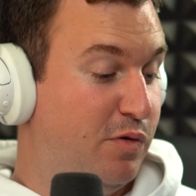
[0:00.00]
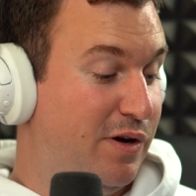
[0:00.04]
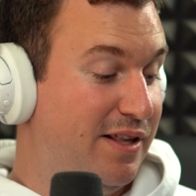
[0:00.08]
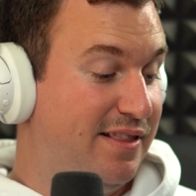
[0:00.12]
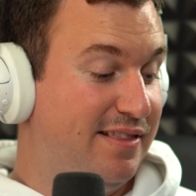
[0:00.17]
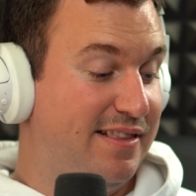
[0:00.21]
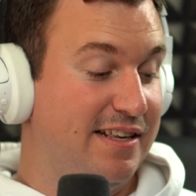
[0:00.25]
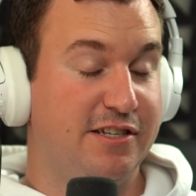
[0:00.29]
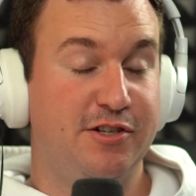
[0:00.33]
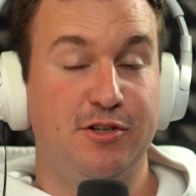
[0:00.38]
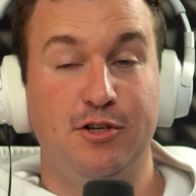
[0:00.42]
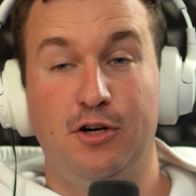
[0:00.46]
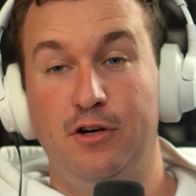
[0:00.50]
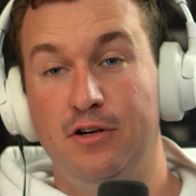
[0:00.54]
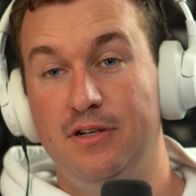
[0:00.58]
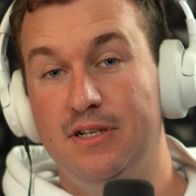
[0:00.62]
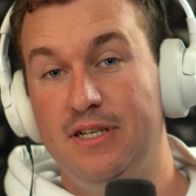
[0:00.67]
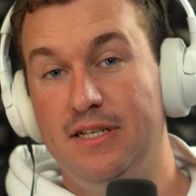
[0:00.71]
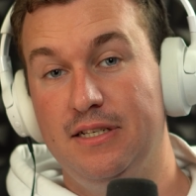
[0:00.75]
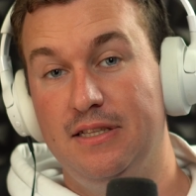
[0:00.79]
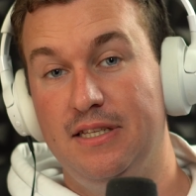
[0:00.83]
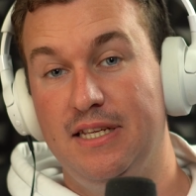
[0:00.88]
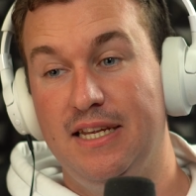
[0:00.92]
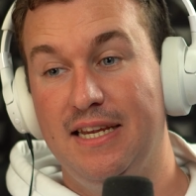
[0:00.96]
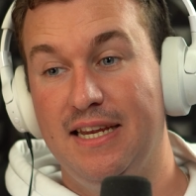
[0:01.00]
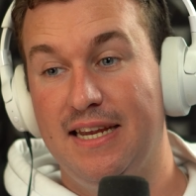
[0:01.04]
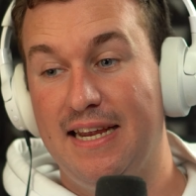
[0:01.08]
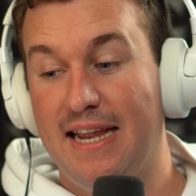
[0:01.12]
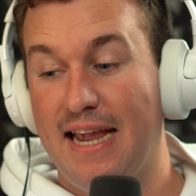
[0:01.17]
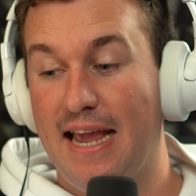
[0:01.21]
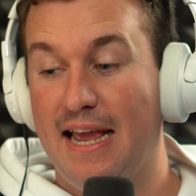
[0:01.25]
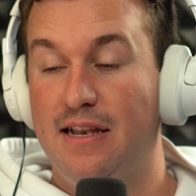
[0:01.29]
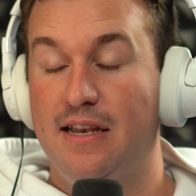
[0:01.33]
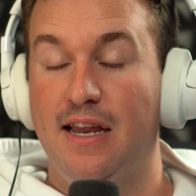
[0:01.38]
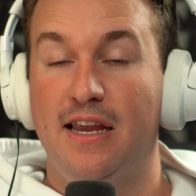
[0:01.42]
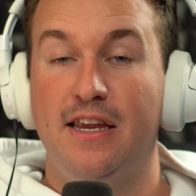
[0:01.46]
with the Saudi
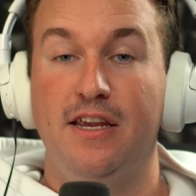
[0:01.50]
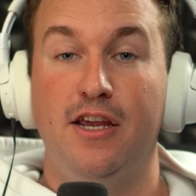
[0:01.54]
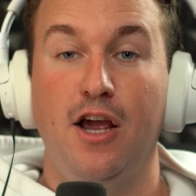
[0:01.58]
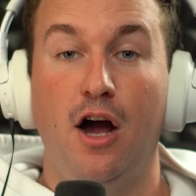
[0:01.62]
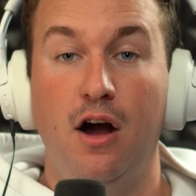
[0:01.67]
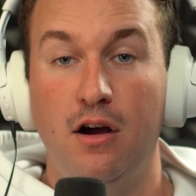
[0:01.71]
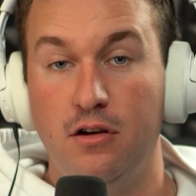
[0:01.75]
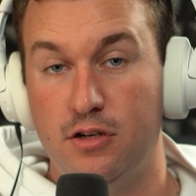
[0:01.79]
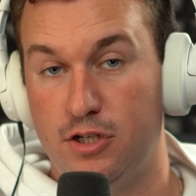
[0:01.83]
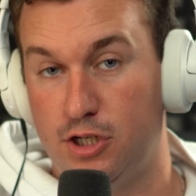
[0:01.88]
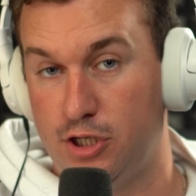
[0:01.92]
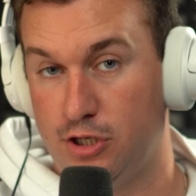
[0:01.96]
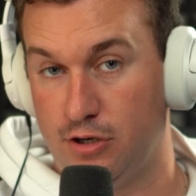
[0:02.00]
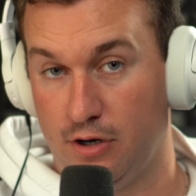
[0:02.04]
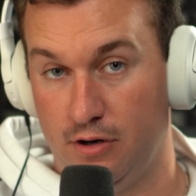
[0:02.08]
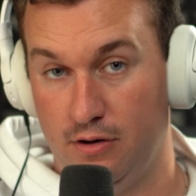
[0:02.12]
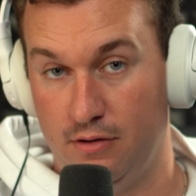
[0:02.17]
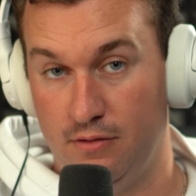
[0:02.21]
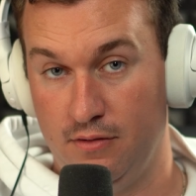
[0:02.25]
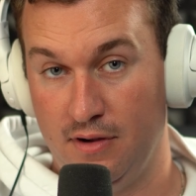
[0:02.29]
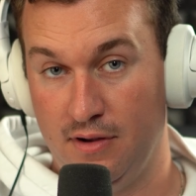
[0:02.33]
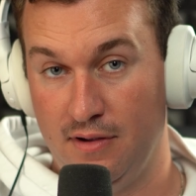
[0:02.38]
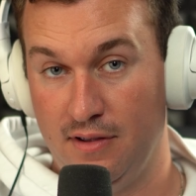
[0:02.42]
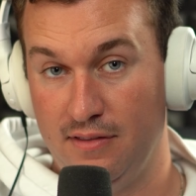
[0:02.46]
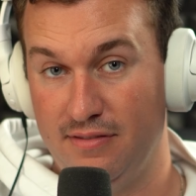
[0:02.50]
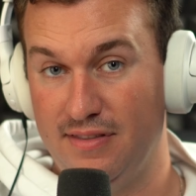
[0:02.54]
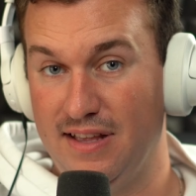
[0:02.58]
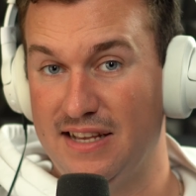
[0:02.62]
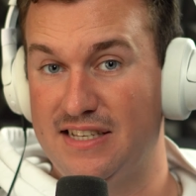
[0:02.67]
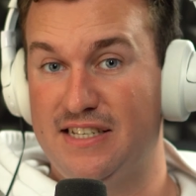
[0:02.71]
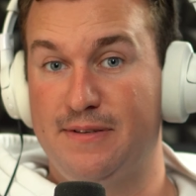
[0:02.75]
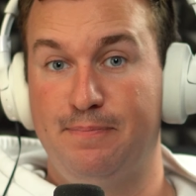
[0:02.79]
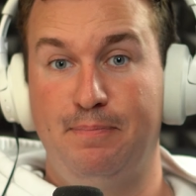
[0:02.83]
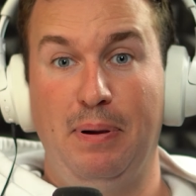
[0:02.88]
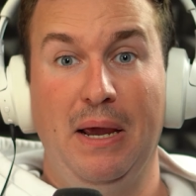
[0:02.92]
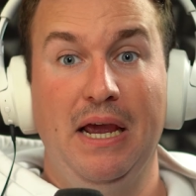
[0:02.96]
League and a youngster
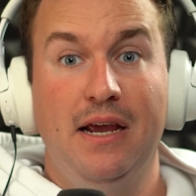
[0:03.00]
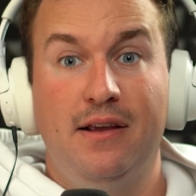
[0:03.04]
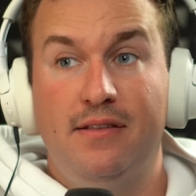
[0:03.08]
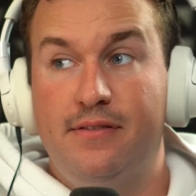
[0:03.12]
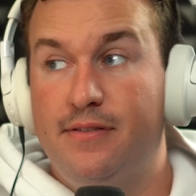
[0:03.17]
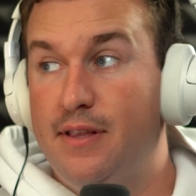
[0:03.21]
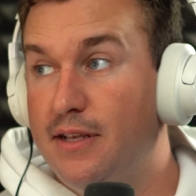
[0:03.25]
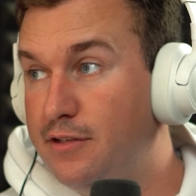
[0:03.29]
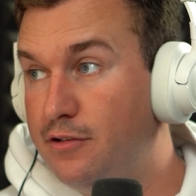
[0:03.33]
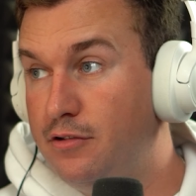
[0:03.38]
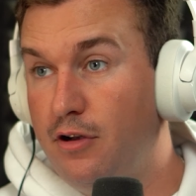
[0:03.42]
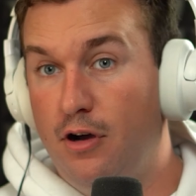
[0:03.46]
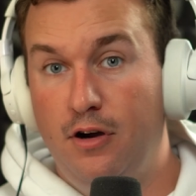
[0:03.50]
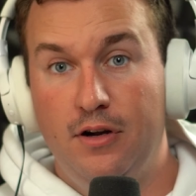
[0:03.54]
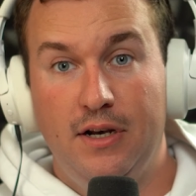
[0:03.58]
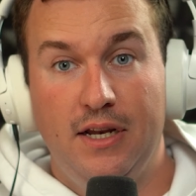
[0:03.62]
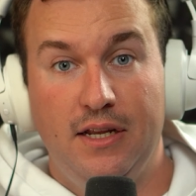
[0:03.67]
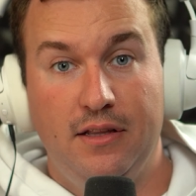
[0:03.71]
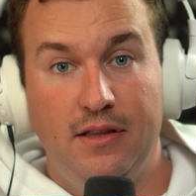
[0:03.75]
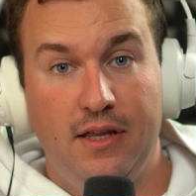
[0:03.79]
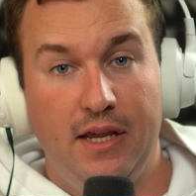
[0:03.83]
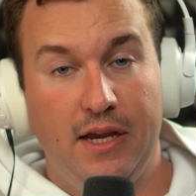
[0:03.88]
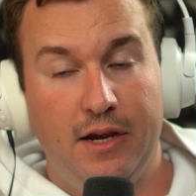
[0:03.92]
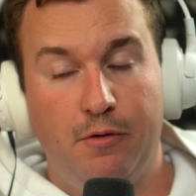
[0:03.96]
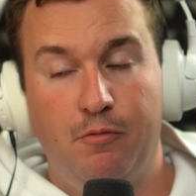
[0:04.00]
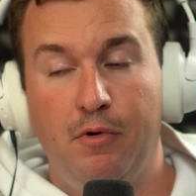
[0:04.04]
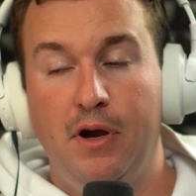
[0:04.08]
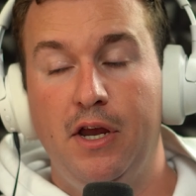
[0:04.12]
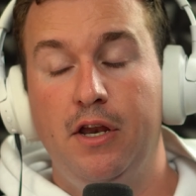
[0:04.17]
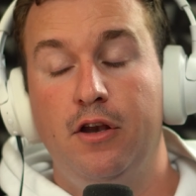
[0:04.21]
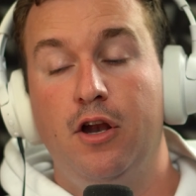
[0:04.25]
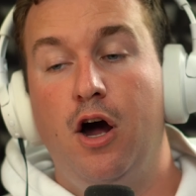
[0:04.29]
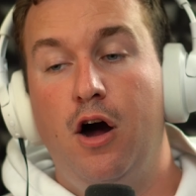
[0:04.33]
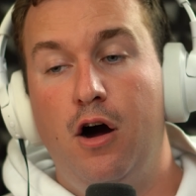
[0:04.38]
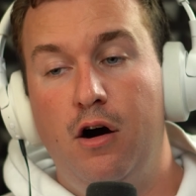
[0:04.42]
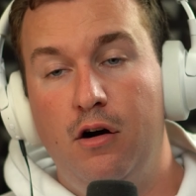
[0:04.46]
that's picked the Saudi League.
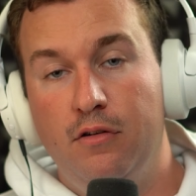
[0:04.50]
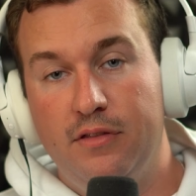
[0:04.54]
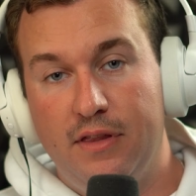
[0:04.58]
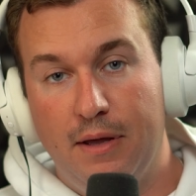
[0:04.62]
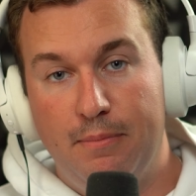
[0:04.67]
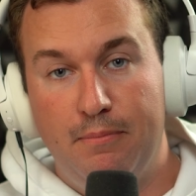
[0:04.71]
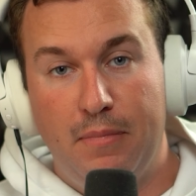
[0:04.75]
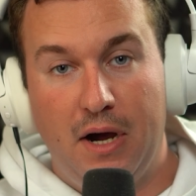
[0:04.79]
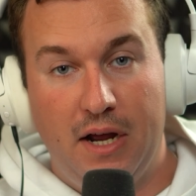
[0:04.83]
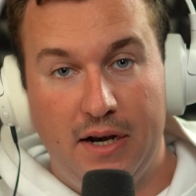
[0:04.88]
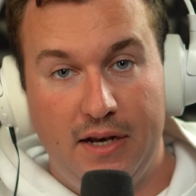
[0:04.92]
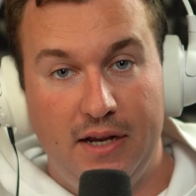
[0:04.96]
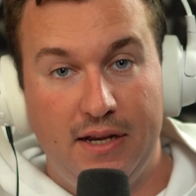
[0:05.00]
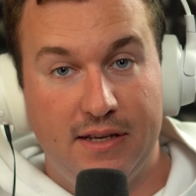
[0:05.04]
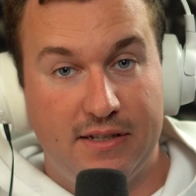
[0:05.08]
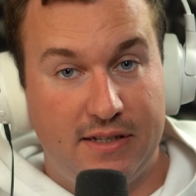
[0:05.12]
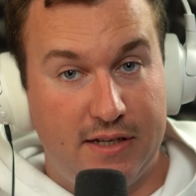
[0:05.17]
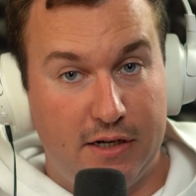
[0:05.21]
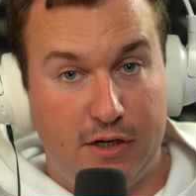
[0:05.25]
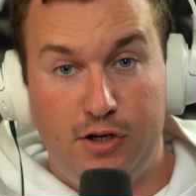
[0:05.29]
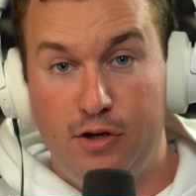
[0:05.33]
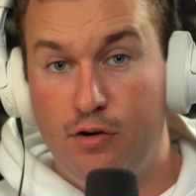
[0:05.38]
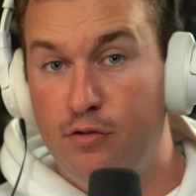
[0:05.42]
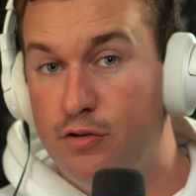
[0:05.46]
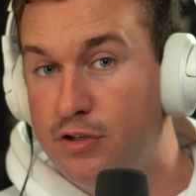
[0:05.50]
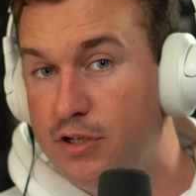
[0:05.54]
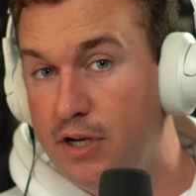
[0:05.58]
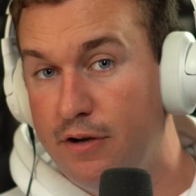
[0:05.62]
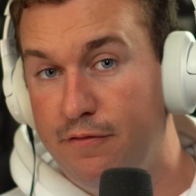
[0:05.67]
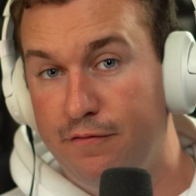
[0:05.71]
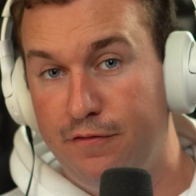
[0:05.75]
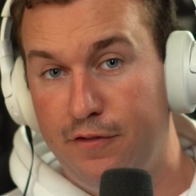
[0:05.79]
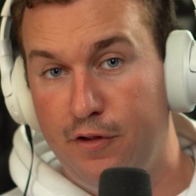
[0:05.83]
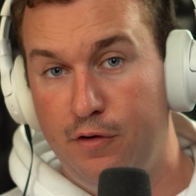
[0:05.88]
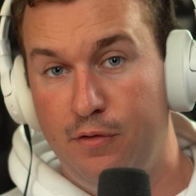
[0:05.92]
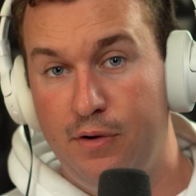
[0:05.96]
We know the money is a
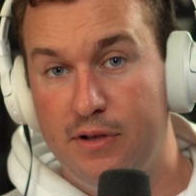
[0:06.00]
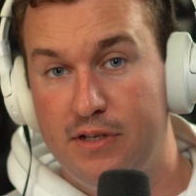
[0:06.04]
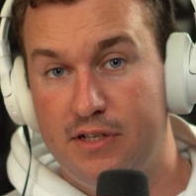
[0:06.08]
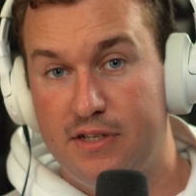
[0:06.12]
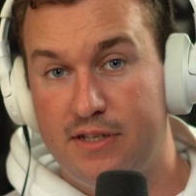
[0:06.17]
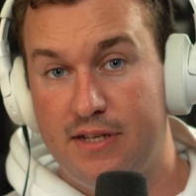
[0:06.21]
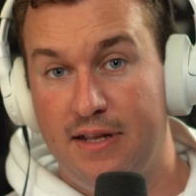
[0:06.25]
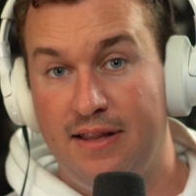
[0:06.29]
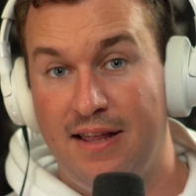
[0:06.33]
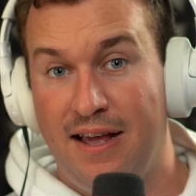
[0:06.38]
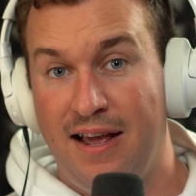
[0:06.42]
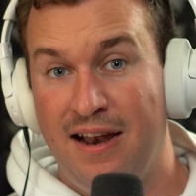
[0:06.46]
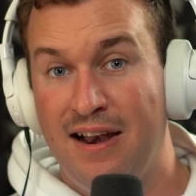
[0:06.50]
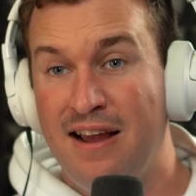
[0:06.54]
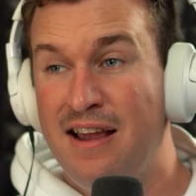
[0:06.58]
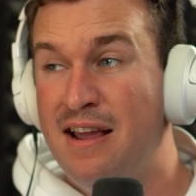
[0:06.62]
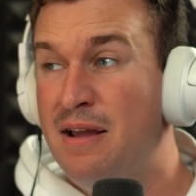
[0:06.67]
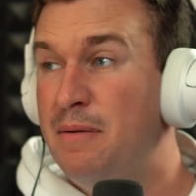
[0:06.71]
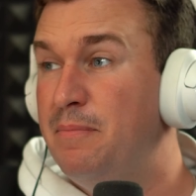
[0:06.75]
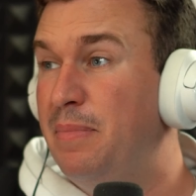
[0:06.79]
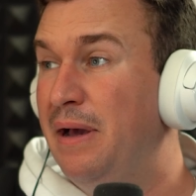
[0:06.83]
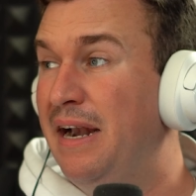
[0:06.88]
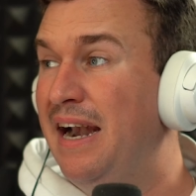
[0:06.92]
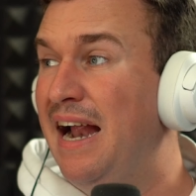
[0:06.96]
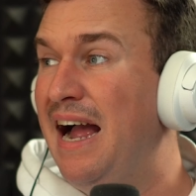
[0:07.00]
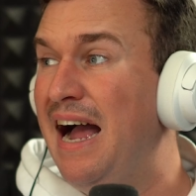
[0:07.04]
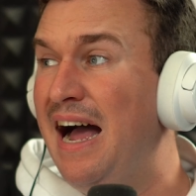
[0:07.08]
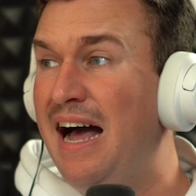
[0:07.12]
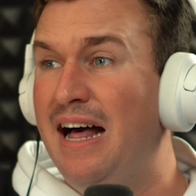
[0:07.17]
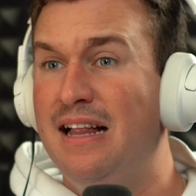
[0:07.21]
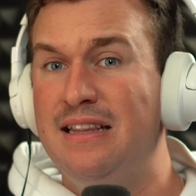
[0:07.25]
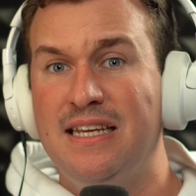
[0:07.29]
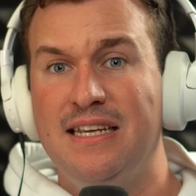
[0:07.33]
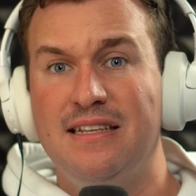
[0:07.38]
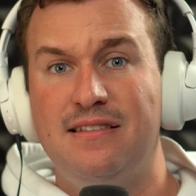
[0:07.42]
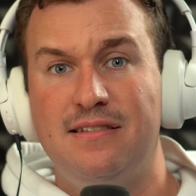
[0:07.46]
huge influence to that, but
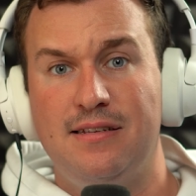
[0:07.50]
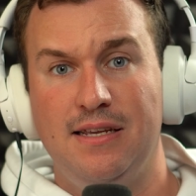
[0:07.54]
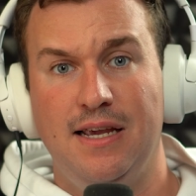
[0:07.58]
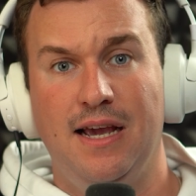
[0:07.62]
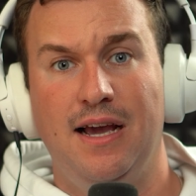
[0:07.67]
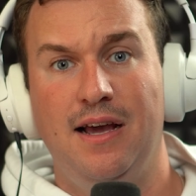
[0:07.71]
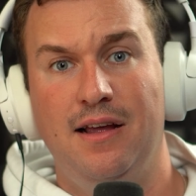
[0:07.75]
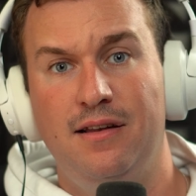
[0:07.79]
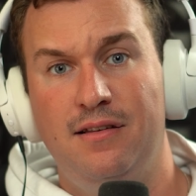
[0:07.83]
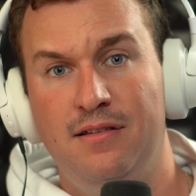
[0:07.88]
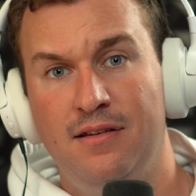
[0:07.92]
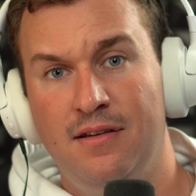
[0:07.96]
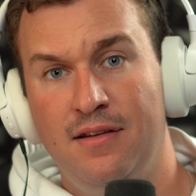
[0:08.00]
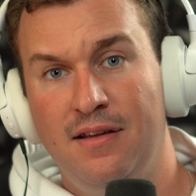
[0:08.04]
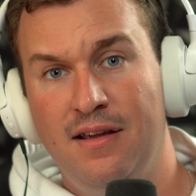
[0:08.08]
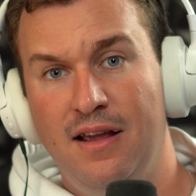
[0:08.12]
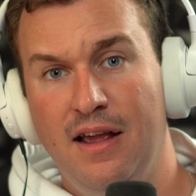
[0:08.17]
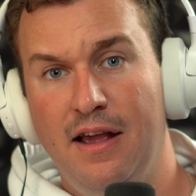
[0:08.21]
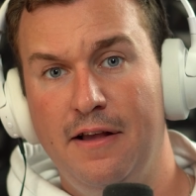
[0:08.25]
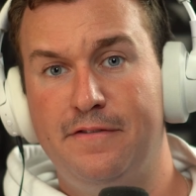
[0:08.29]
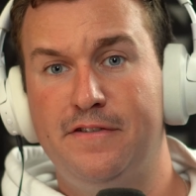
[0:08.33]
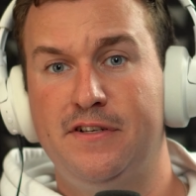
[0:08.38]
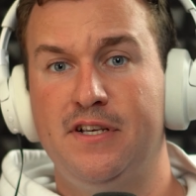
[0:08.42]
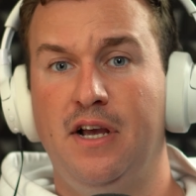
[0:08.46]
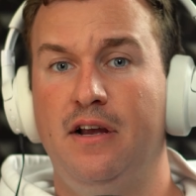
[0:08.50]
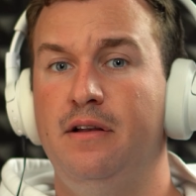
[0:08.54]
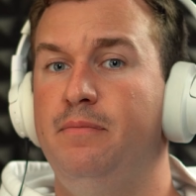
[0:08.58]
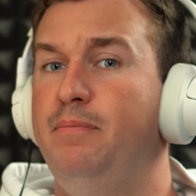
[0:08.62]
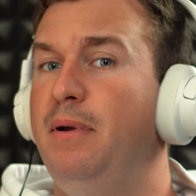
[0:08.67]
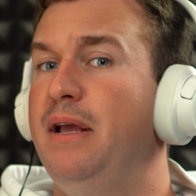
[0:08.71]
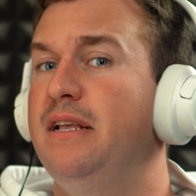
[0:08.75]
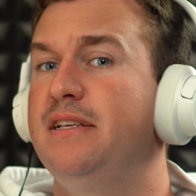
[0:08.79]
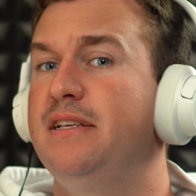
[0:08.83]
Al Ittihad have signed